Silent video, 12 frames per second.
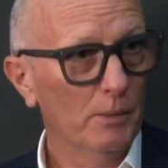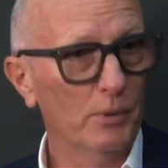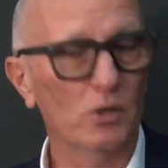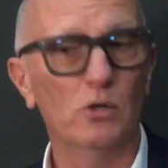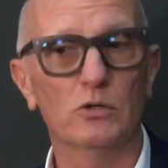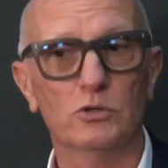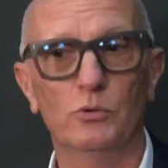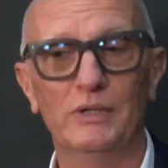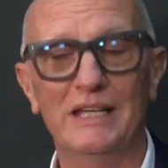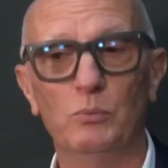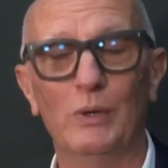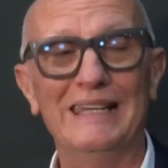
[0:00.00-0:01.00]
But also
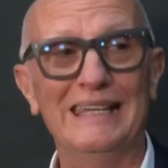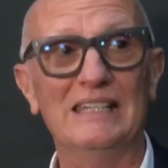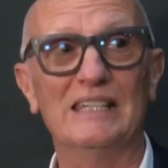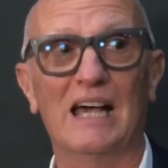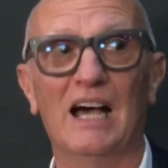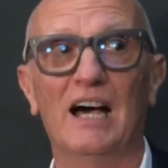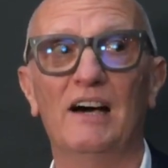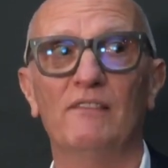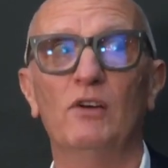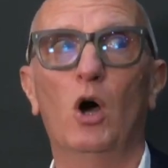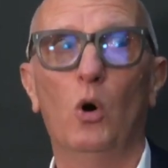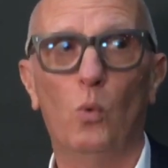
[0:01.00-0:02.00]
we need to
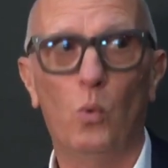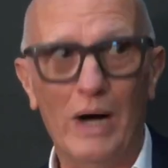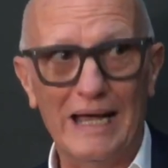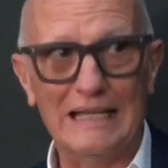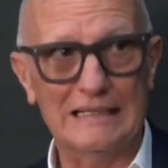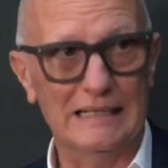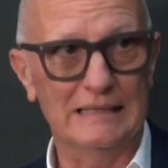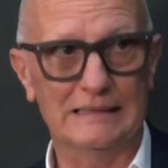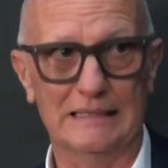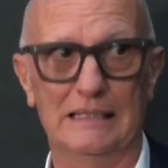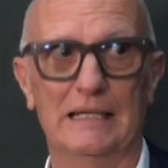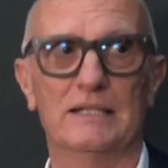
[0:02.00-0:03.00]
have wise
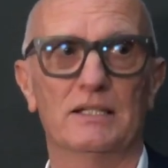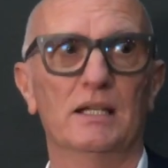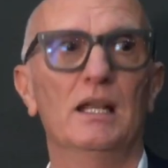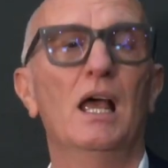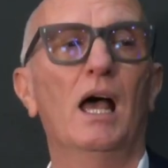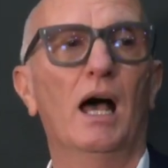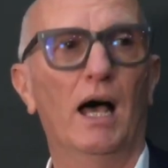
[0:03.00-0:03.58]
legislation